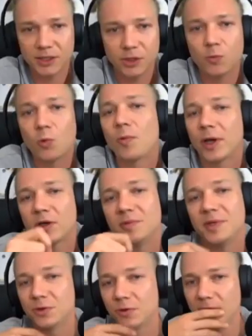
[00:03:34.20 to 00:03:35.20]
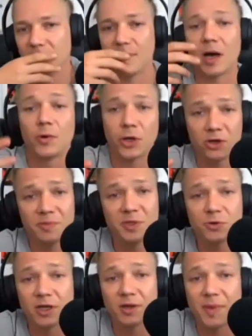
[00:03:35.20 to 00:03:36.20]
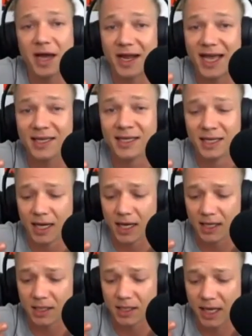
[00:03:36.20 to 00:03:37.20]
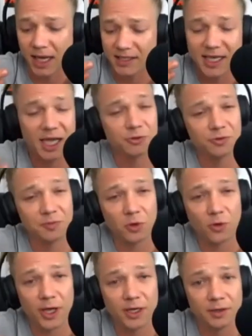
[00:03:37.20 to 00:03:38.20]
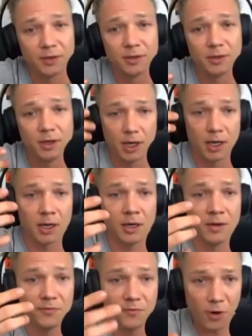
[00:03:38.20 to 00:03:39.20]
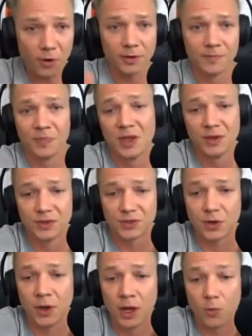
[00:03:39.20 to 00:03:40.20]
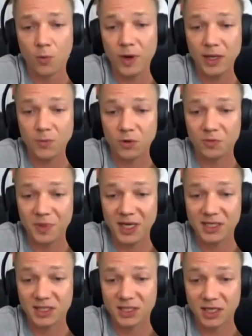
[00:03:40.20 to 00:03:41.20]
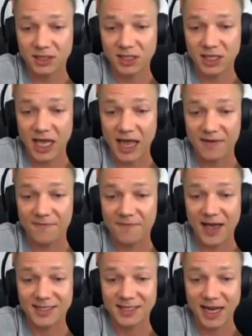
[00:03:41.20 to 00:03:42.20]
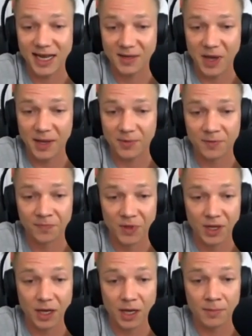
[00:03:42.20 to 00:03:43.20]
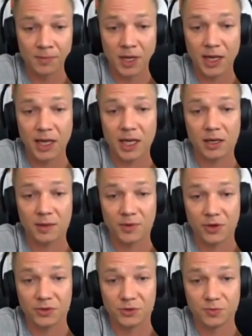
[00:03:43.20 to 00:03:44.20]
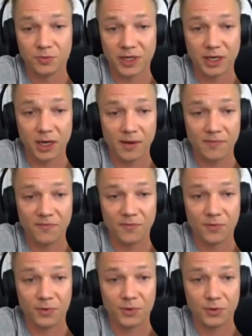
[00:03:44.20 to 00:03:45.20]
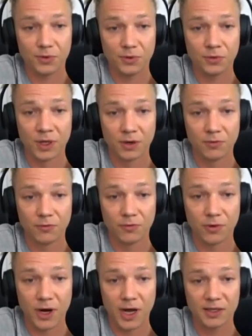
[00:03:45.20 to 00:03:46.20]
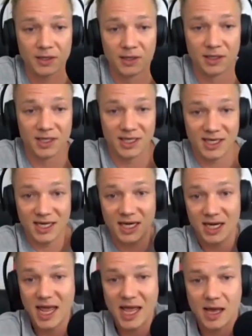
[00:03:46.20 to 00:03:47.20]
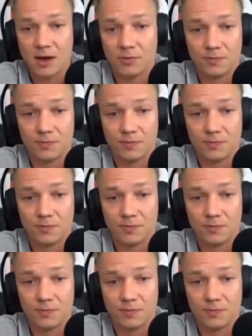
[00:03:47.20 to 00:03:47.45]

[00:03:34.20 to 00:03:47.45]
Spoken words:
what we're going to be talking about. We're going to be talking about a tetraploid frog. So we will be discussing a fascinating paper, and I'm going to bring it up for you right now,